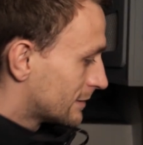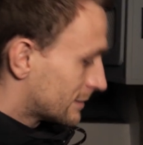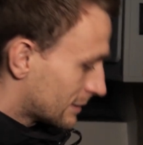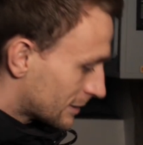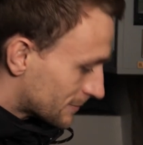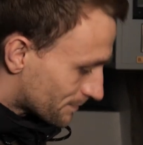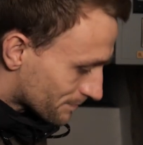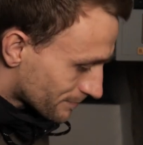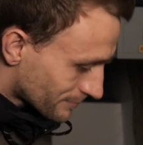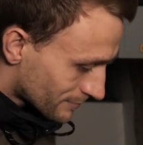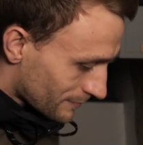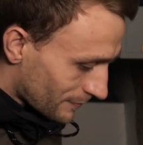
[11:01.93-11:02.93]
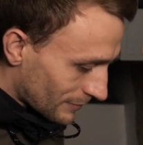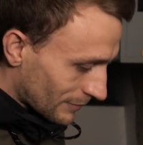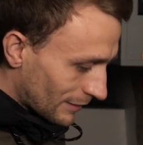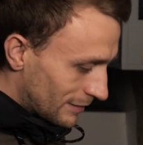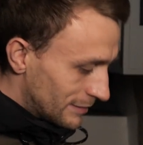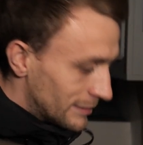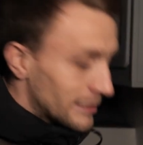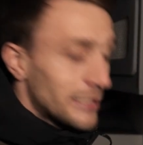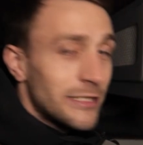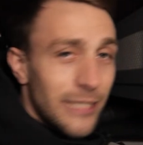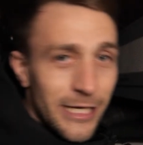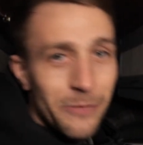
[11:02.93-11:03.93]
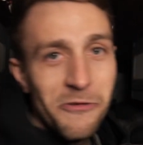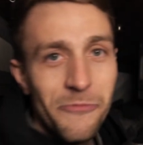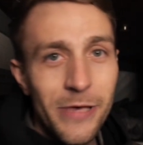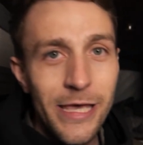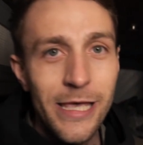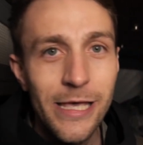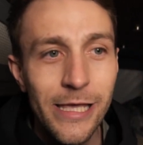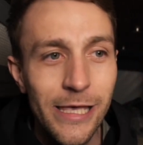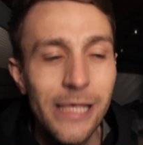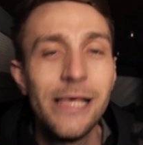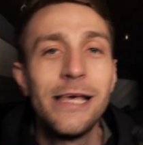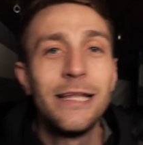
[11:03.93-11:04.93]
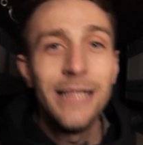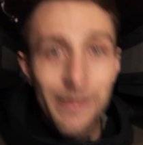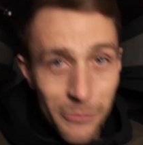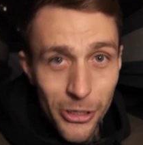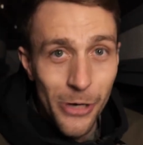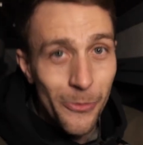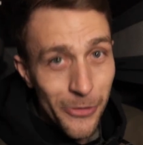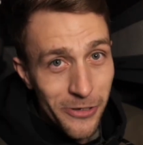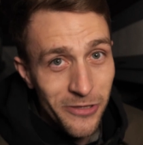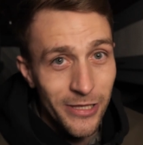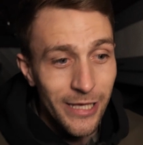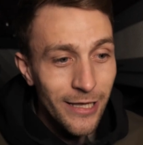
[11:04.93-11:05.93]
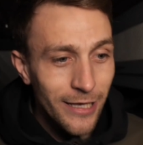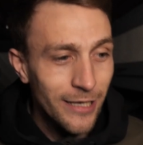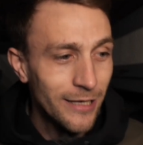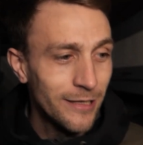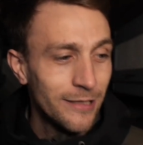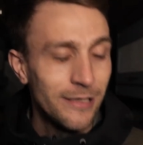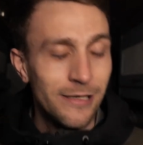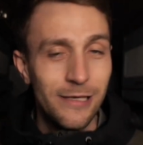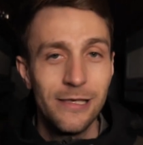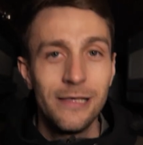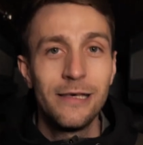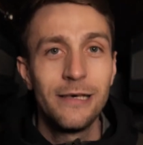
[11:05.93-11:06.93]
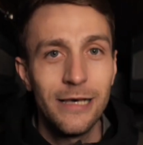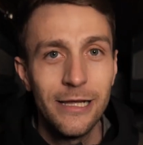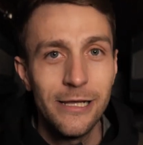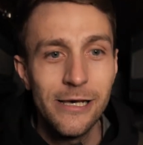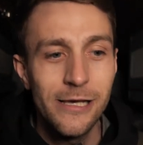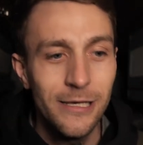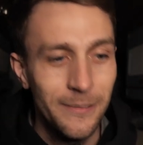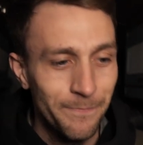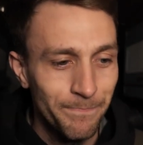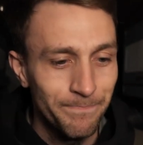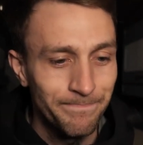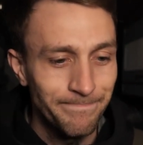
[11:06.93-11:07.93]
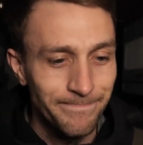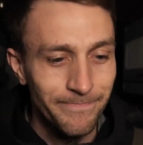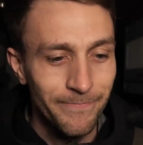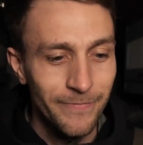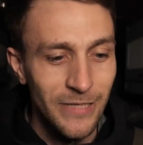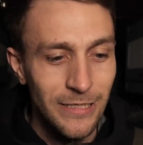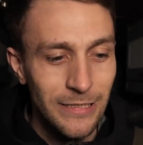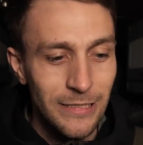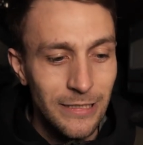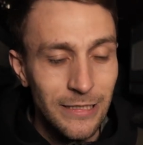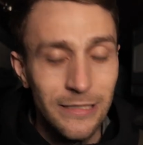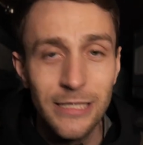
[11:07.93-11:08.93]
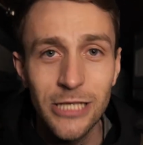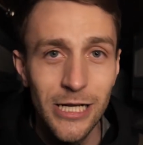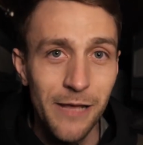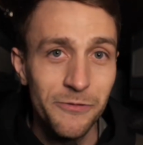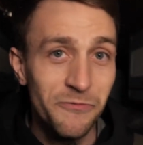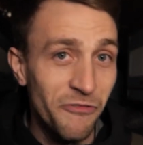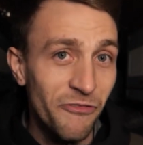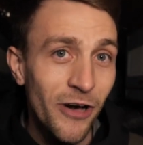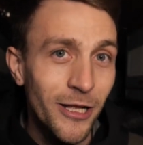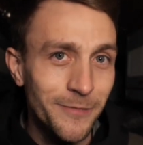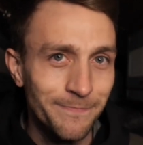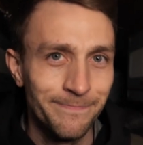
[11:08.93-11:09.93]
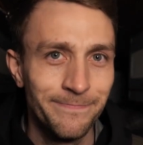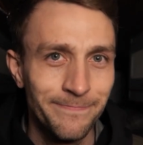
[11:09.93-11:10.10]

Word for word: So stick with me, let me know what you think, and let's go and have some fun.